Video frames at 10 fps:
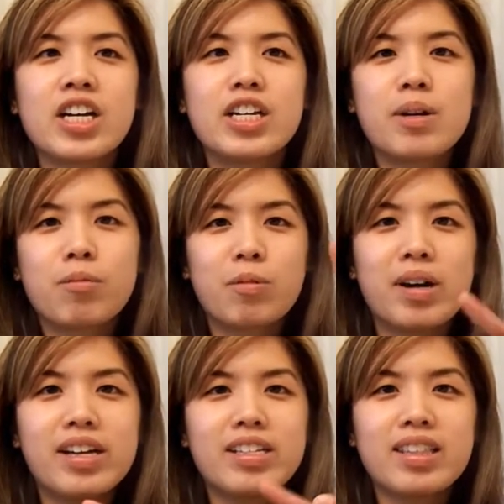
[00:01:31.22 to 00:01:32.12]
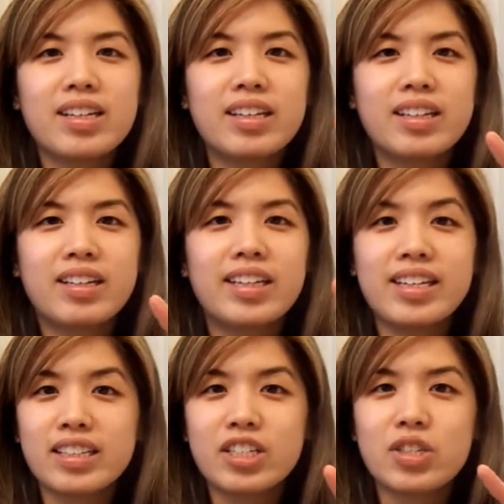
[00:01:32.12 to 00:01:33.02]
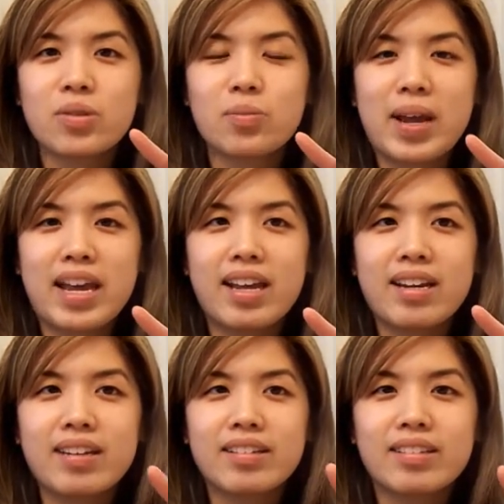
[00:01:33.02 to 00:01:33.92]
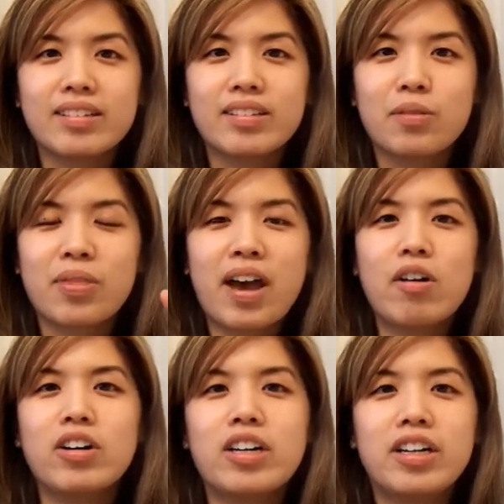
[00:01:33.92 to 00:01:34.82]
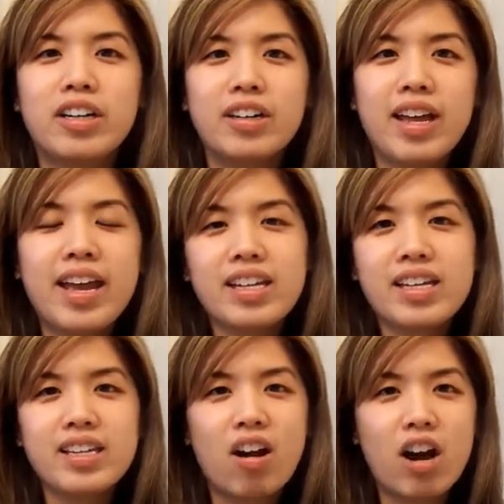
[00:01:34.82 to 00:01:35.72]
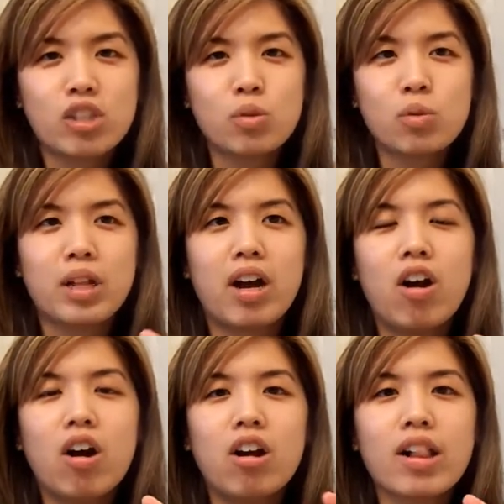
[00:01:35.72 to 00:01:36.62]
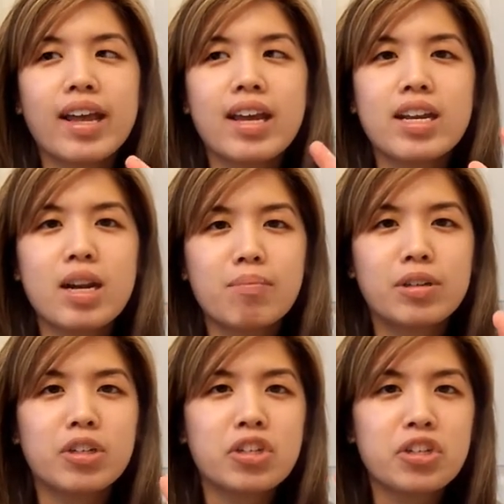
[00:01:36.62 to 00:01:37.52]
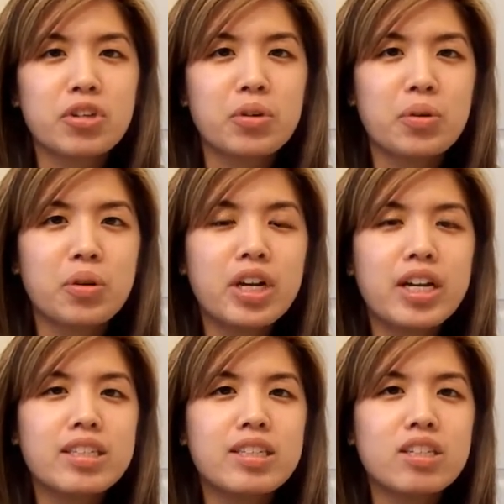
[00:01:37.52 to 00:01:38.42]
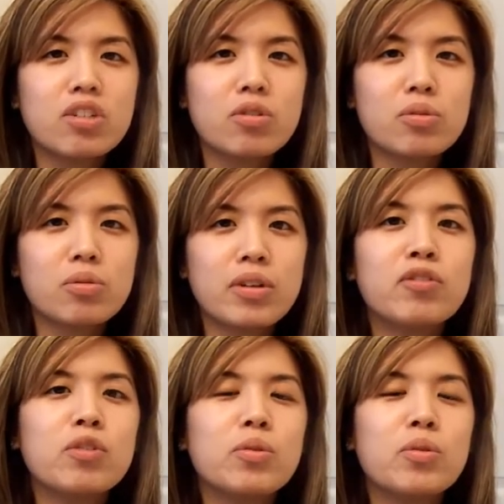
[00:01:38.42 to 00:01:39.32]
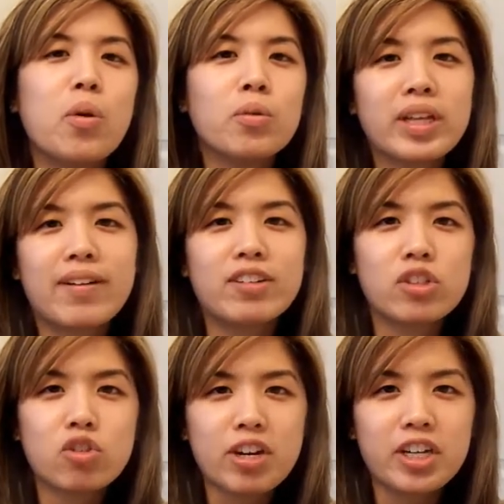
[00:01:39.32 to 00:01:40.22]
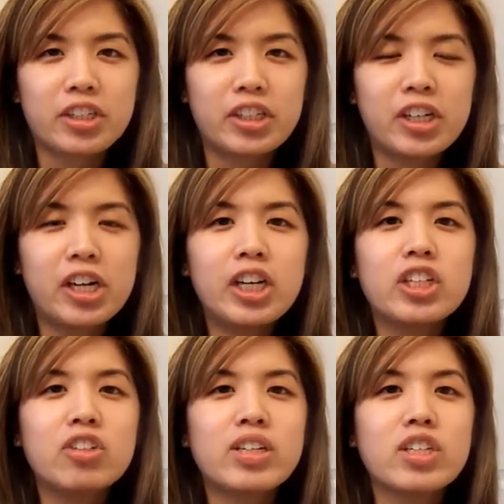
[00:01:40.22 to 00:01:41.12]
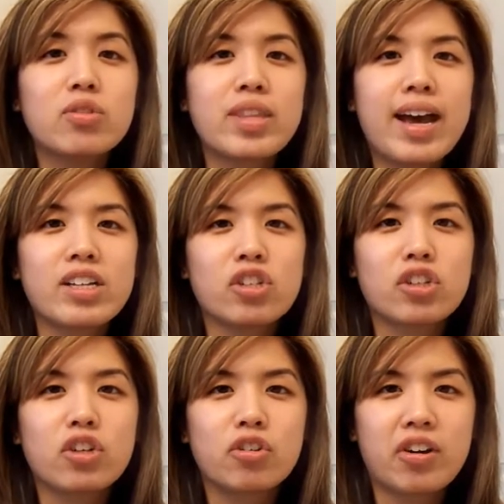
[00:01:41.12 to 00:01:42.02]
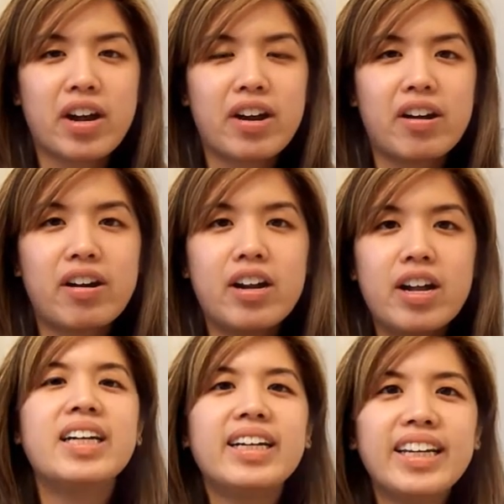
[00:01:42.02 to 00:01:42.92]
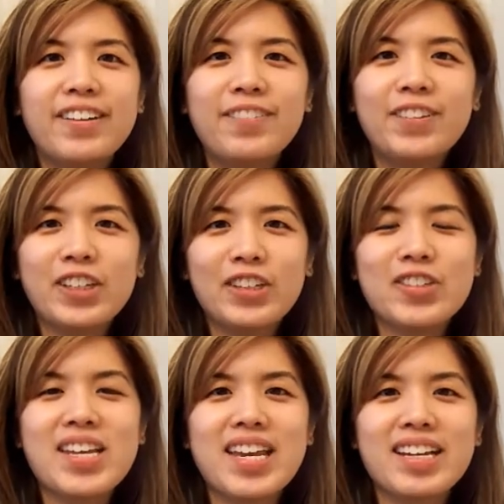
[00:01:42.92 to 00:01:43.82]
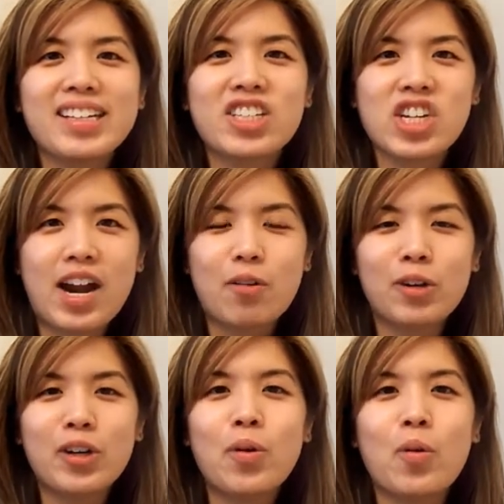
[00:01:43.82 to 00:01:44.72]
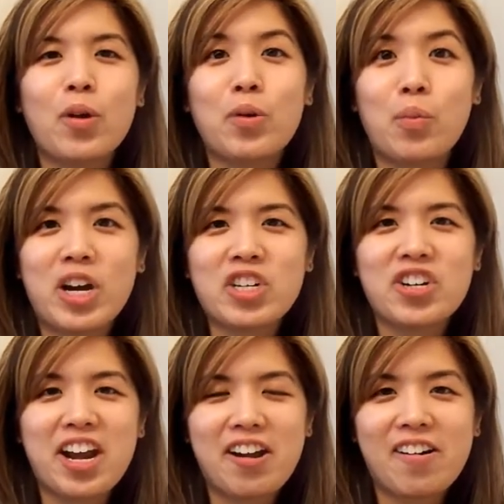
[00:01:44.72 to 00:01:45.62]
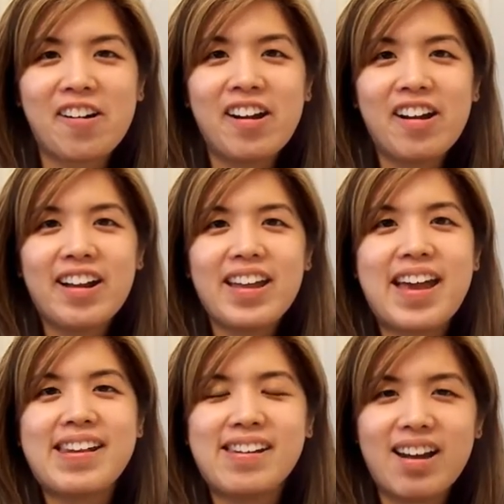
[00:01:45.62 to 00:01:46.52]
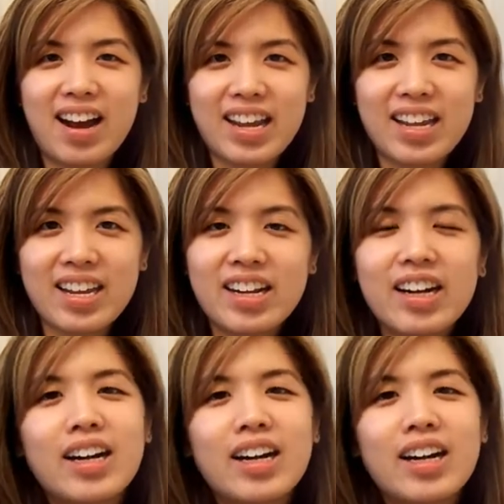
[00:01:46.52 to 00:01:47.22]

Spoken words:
number one, the heatless way without any hot tool at all, and number two, if you only have a straightener, you can use that to curl your hair. If you take a shower or wash your hair at night,